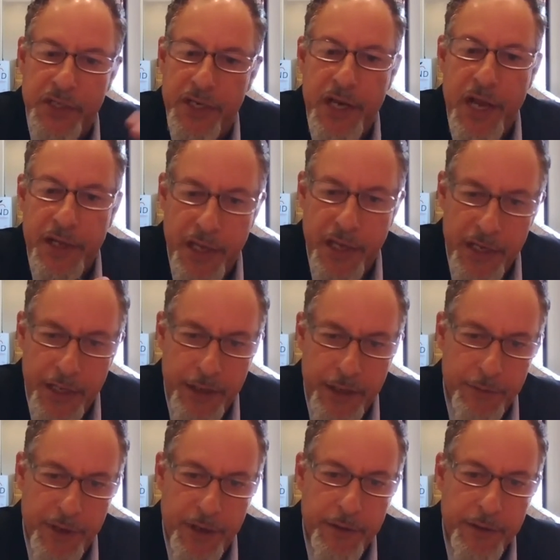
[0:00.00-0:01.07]
They're not getting
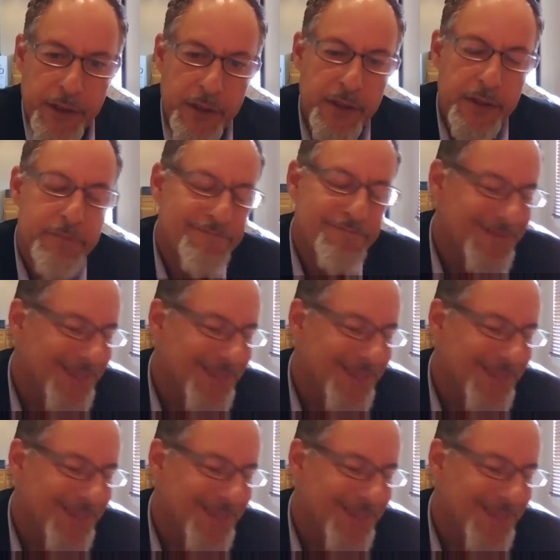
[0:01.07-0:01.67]
anywhere. Kind